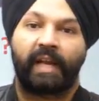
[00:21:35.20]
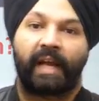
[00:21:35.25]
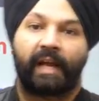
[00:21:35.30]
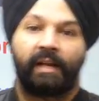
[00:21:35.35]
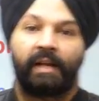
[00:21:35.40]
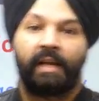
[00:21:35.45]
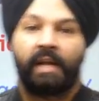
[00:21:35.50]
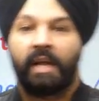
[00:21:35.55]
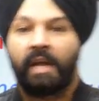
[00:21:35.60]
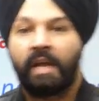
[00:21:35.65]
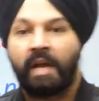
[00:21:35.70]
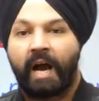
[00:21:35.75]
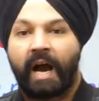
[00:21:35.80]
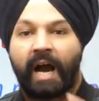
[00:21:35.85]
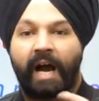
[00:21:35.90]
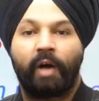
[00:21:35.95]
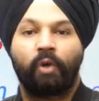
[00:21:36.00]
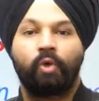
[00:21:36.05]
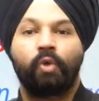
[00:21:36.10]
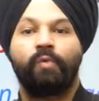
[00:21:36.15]
Filhal,
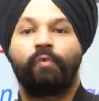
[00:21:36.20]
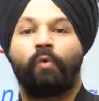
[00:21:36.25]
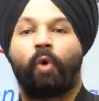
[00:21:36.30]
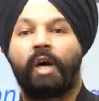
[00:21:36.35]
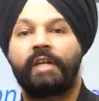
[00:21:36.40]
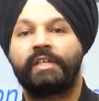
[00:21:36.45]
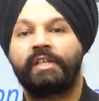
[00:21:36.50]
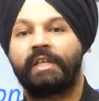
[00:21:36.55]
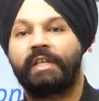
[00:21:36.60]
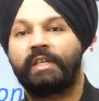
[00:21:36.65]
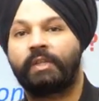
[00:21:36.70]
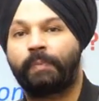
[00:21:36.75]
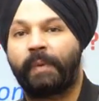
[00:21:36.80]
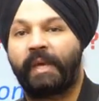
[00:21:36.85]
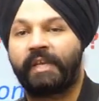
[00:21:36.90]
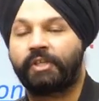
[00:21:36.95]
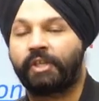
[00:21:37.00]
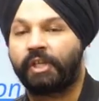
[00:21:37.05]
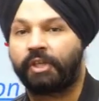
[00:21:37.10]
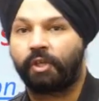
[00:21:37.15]
how to watch
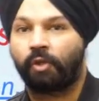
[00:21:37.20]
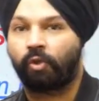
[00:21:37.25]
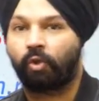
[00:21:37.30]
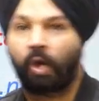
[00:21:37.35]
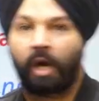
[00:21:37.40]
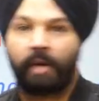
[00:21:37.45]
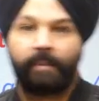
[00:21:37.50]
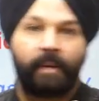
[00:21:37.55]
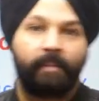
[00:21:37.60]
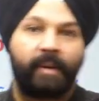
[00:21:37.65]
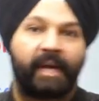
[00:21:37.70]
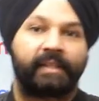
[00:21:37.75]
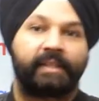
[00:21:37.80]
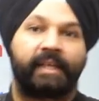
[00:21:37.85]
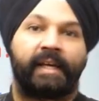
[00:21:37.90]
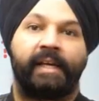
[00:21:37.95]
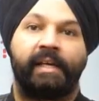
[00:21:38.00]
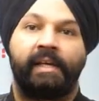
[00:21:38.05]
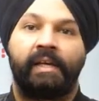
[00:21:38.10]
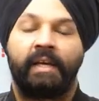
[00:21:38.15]
space station? So now we
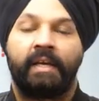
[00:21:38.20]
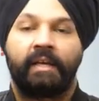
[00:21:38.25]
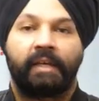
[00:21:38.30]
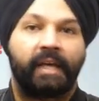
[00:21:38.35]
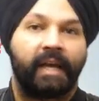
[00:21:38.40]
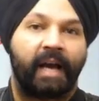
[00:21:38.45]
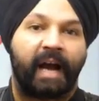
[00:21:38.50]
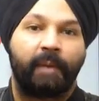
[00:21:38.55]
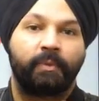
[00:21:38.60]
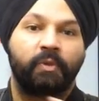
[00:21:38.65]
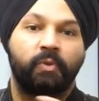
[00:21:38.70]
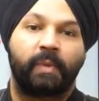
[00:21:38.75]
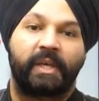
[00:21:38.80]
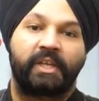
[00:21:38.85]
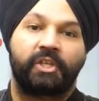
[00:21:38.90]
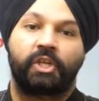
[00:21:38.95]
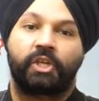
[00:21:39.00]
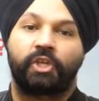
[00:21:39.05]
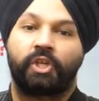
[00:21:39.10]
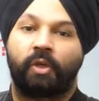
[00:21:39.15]
come to how you can see
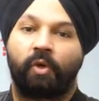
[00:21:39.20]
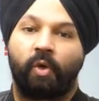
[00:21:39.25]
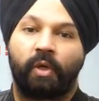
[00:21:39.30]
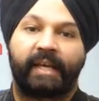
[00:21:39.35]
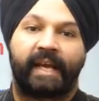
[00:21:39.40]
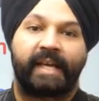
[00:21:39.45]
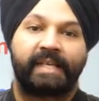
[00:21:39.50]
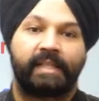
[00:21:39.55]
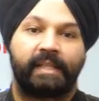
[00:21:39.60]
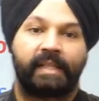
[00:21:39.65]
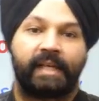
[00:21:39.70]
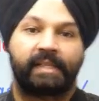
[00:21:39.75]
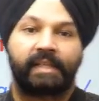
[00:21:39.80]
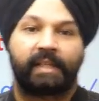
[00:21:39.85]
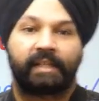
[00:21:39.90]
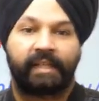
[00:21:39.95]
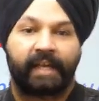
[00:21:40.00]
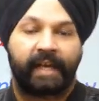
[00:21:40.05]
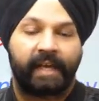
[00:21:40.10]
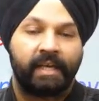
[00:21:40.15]
space station. Space
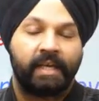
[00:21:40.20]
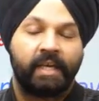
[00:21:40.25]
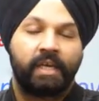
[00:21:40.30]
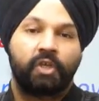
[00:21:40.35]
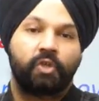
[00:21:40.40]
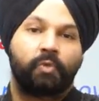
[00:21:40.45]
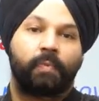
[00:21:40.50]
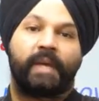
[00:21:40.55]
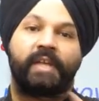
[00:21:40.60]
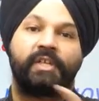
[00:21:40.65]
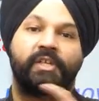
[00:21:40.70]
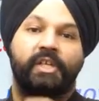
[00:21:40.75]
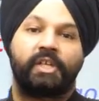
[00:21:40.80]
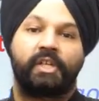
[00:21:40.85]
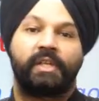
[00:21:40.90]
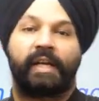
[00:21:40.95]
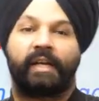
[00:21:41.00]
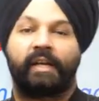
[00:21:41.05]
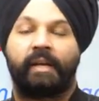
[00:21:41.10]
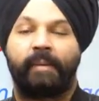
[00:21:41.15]

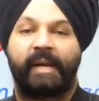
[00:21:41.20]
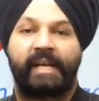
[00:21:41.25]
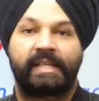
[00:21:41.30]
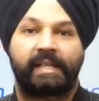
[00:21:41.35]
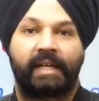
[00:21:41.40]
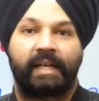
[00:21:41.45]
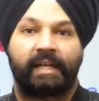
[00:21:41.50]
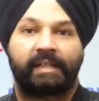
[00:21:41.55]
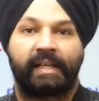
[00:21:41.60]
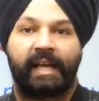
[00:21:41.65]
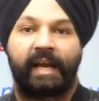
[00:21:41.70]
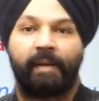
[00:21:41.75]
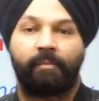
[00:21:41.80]
station seems like this.